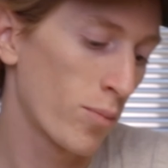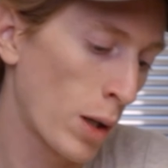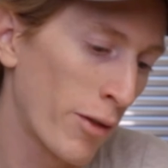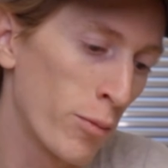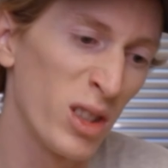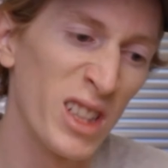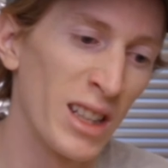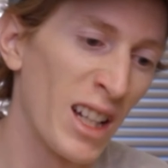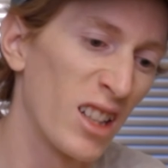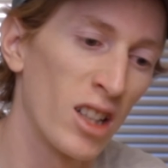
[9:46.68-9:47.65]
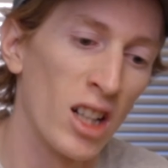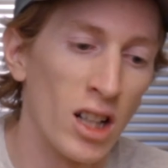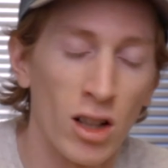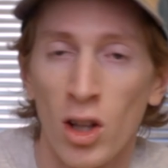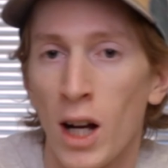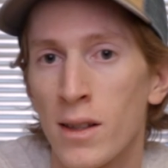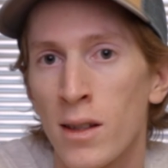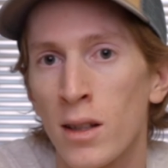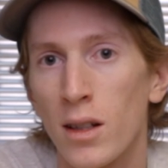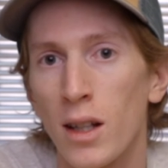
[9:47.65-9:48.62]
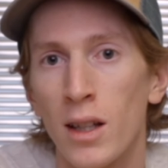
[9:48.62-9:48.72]
preferably in like a
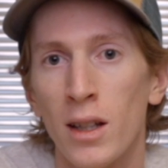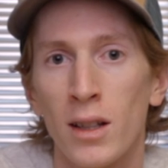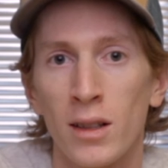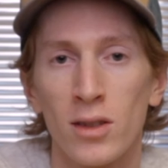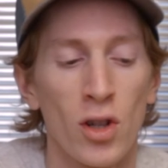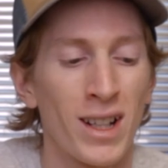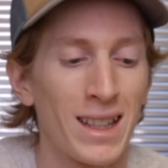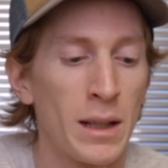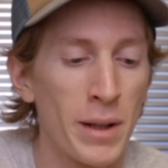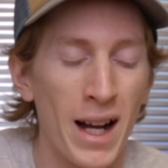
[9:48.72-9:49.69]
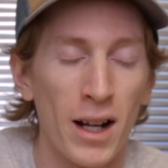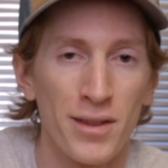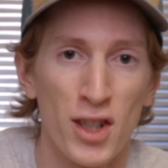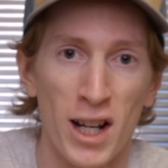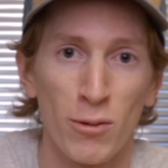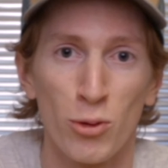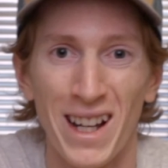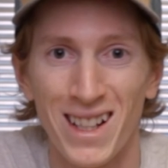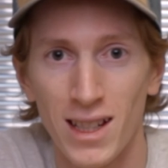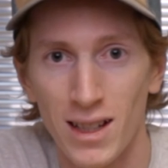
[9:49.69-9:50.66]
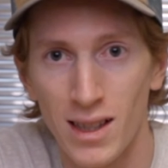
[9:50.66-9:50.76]
closet, and try and keep it out of
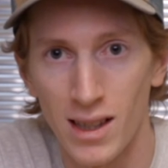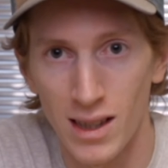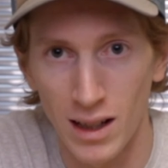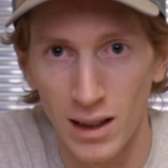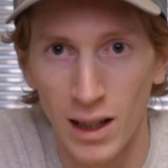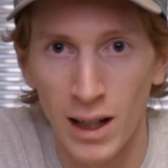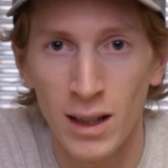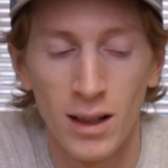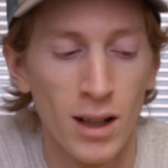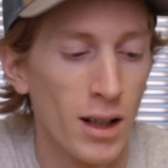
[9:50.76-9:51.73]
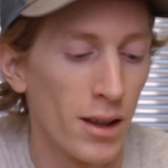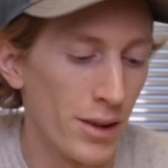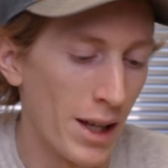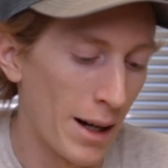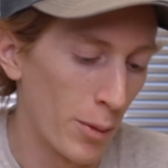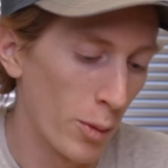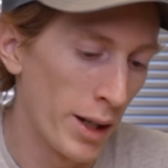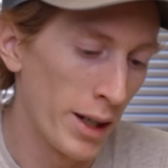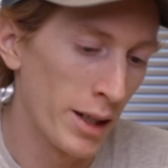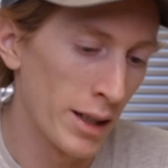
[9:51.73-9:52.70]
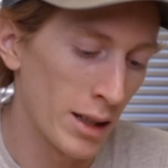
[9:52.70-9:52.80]
direct sunlight. That
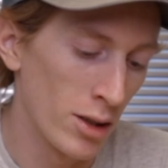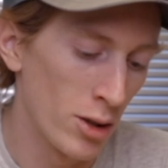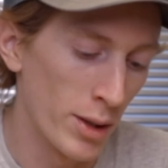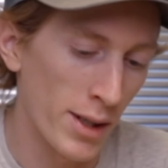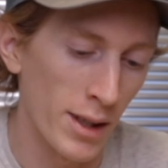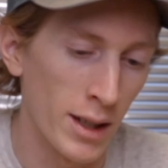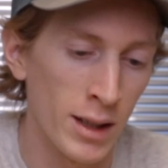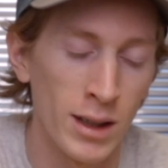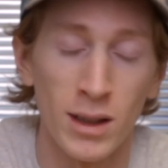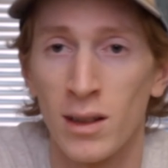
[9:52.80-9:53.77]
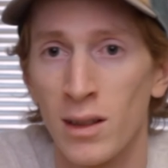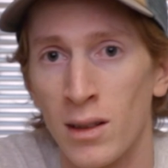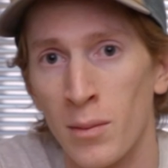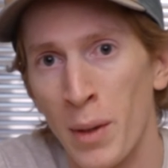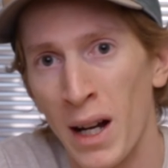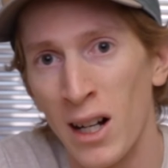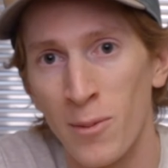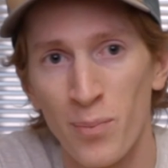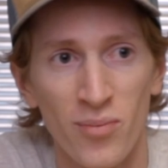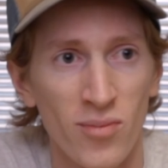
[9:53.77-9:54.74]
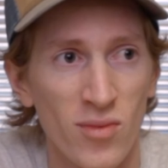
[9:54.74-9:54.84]
way it can do its thing, and in
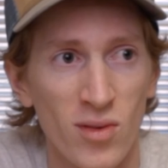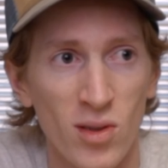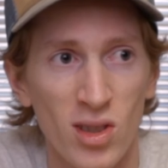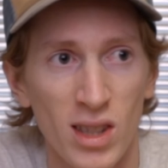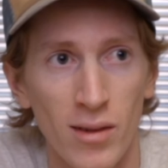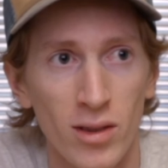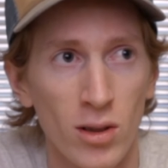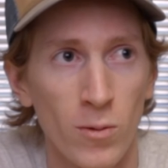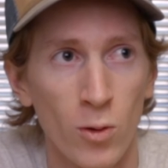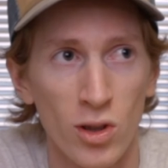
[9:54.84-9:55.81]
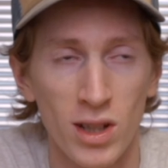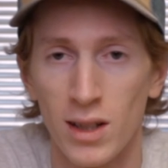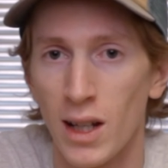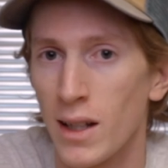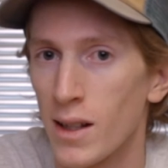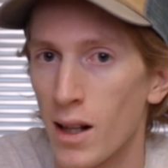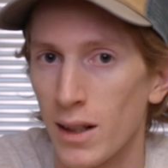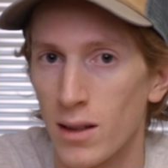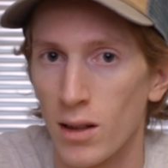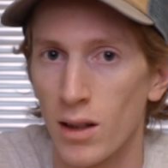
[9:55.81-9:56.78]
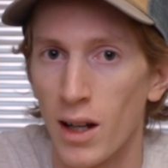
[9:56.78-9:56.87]
about 7 to 14 days. I like
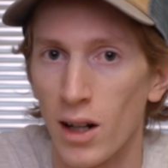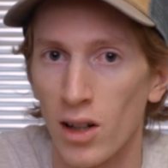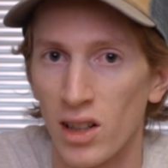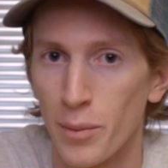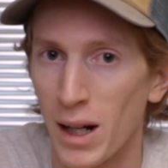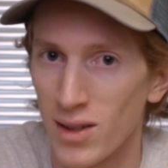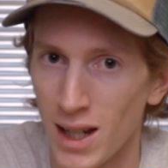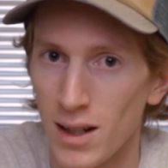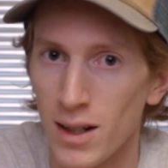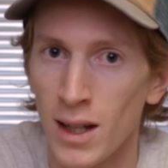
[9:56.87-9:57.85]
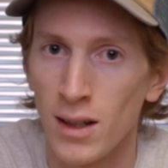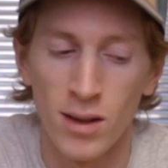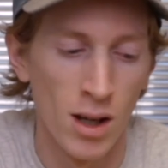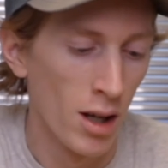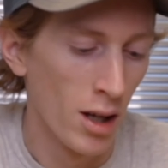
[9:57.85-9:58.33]
to err on about 10 days.